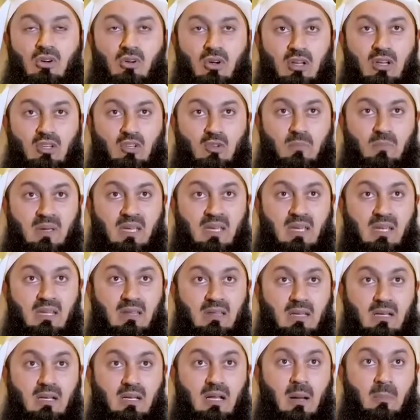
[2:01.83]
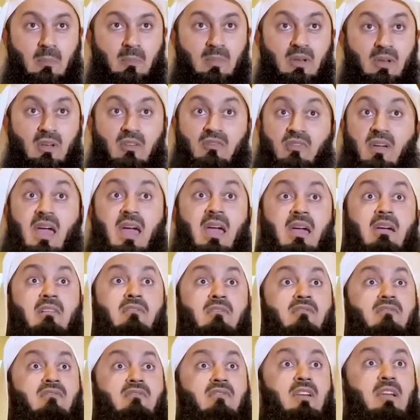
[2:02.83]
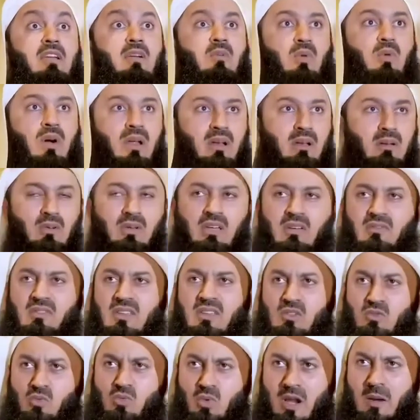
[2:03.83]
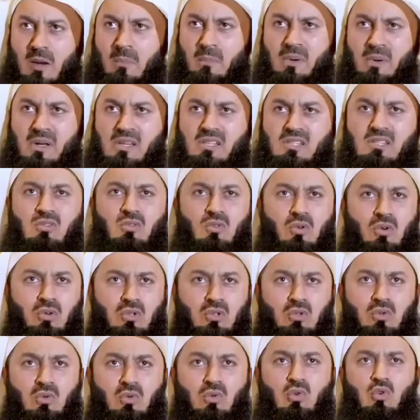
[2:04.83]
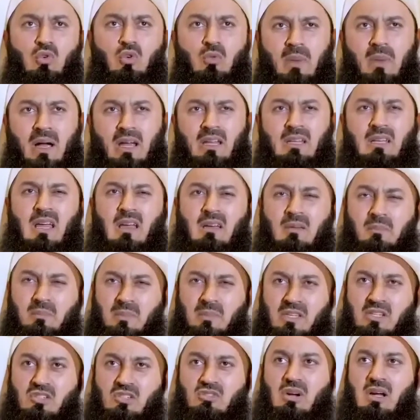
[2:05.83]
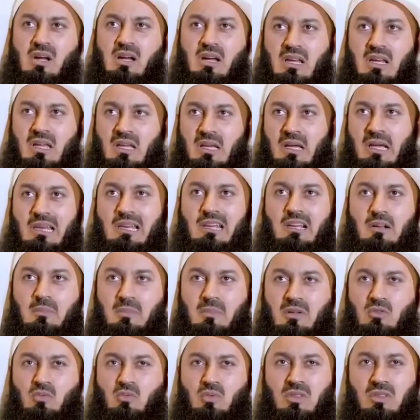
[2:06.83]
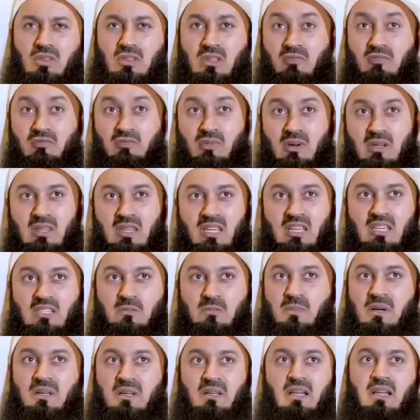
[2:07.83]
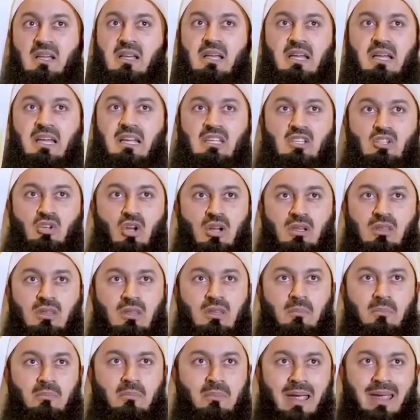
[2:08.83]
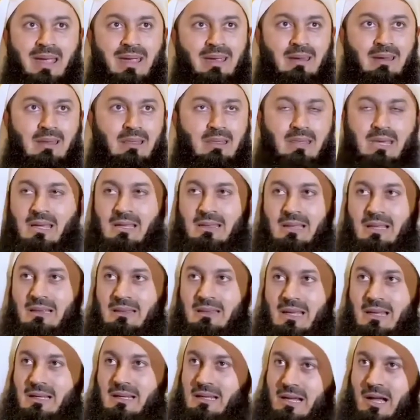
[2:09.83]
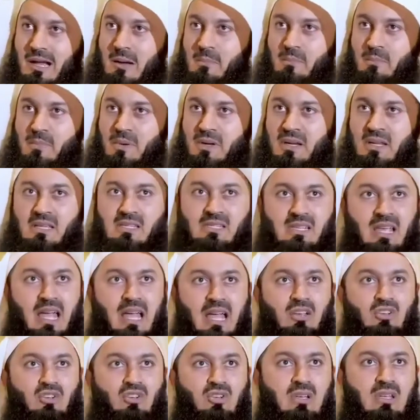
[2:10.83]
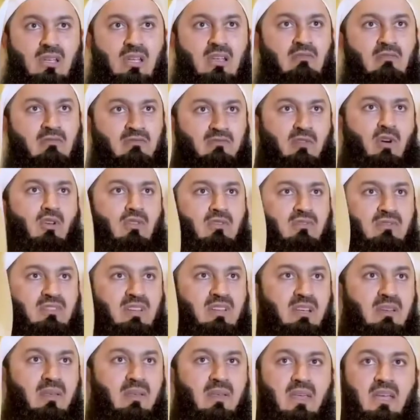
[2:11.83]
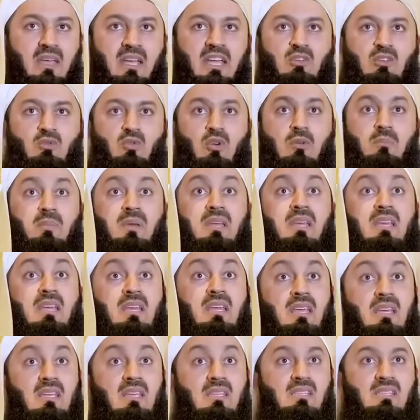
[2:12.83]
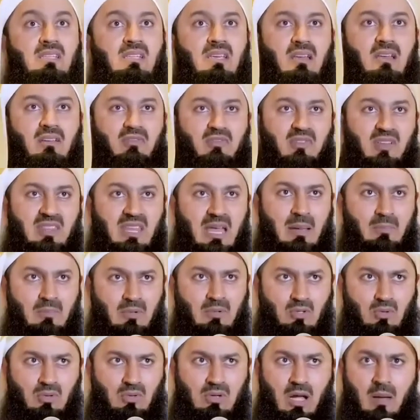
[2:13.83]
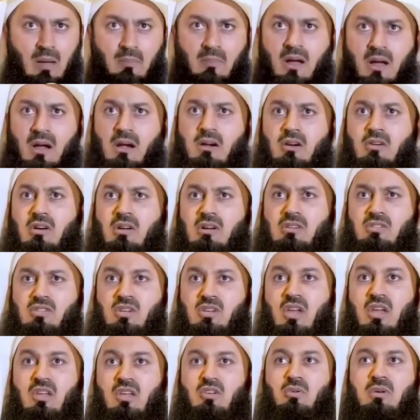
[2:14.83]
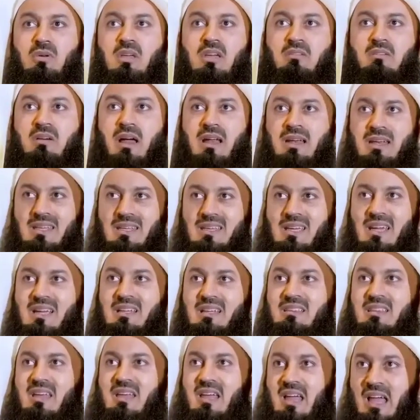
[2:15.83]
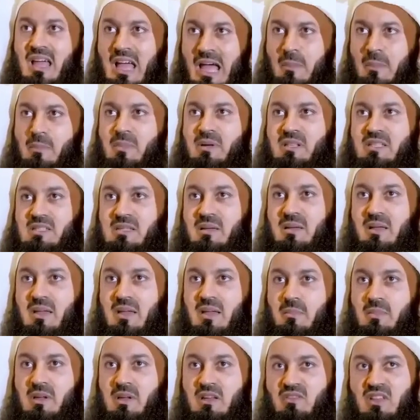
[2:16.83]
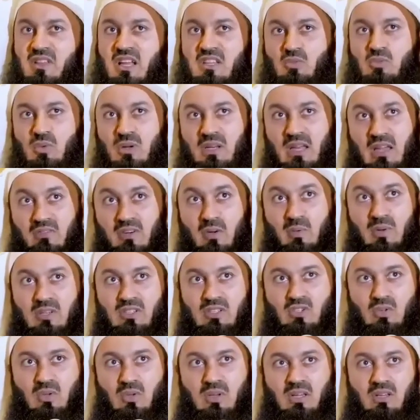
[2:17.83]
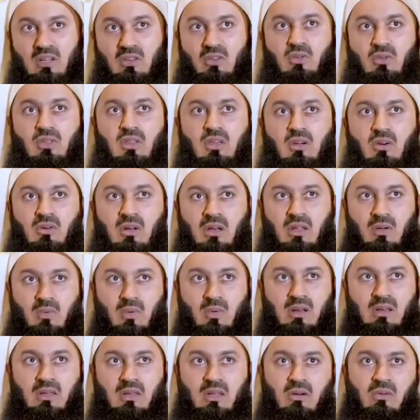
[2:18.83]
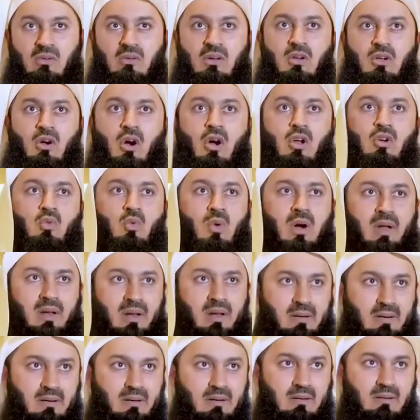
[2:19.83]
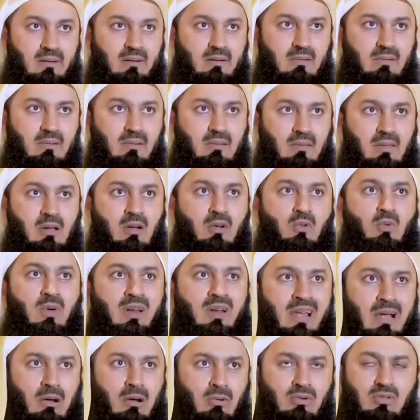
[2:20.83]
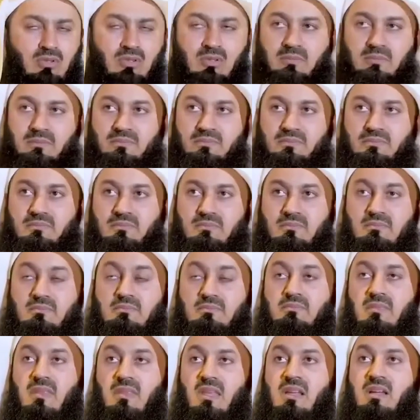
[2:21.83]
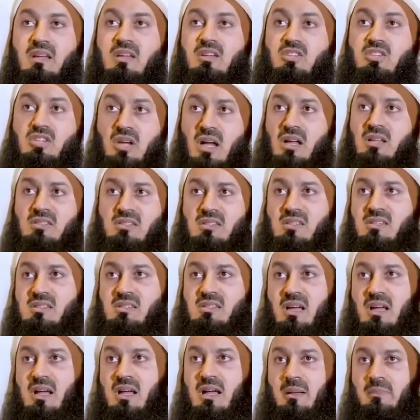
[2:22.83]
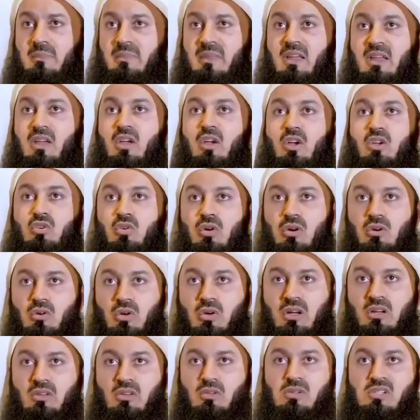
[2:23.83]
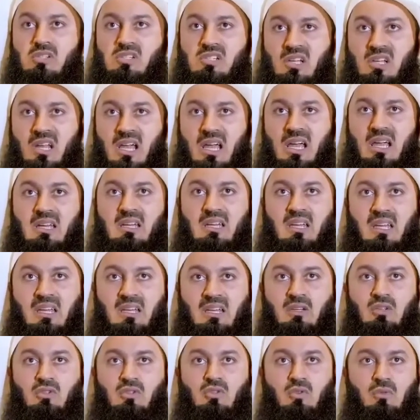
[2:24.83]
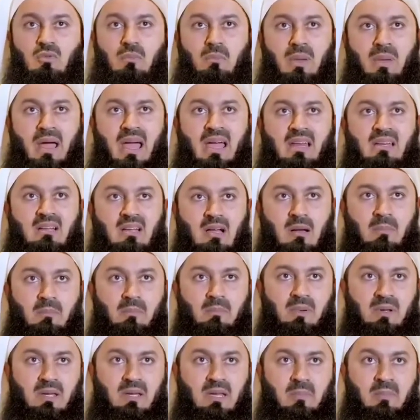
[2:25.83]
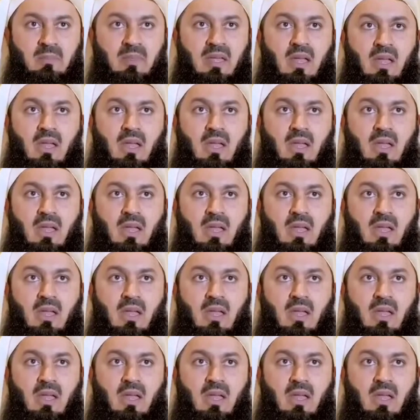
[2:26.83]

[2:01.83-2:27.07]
going to be in the company of everyone, look, if there's one person or two who might be struggling a little bit with different things, but it's not the main thing that that company is actually involved in, it would be easier for them to come across, to eradicate their habits. But if that's what everyone's doing and you're the only one, the only odd one, the odd one out, chances are you are going to slide into bad company.